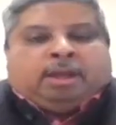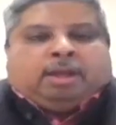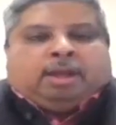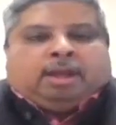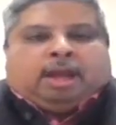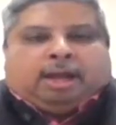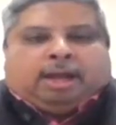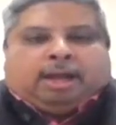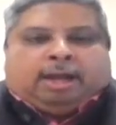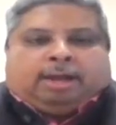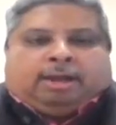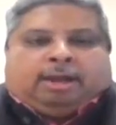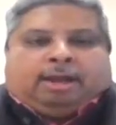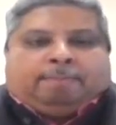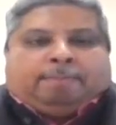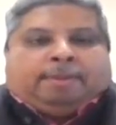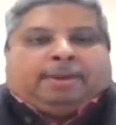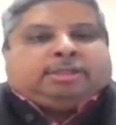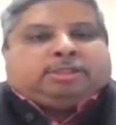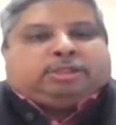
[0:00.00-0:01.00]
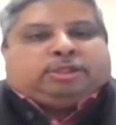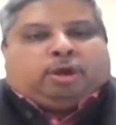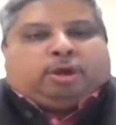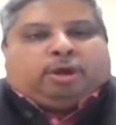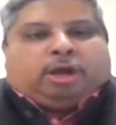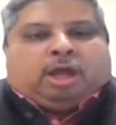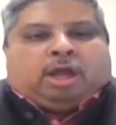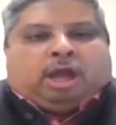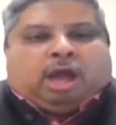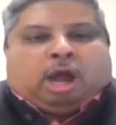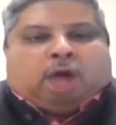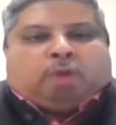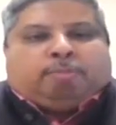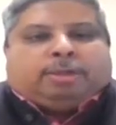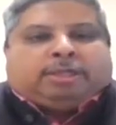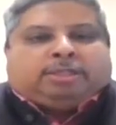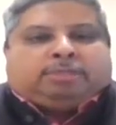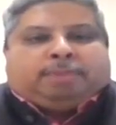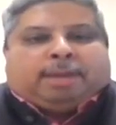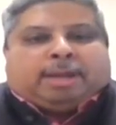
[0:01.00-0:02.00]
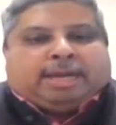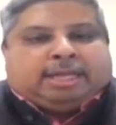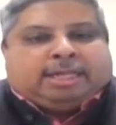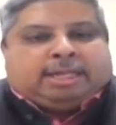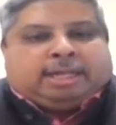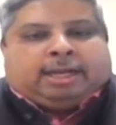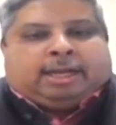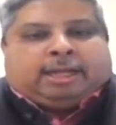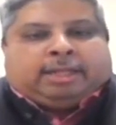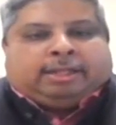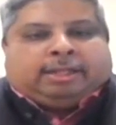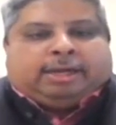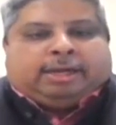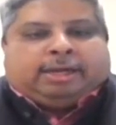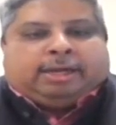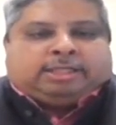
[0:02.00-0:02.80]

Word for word: Uh, it depends on how much money they can raise,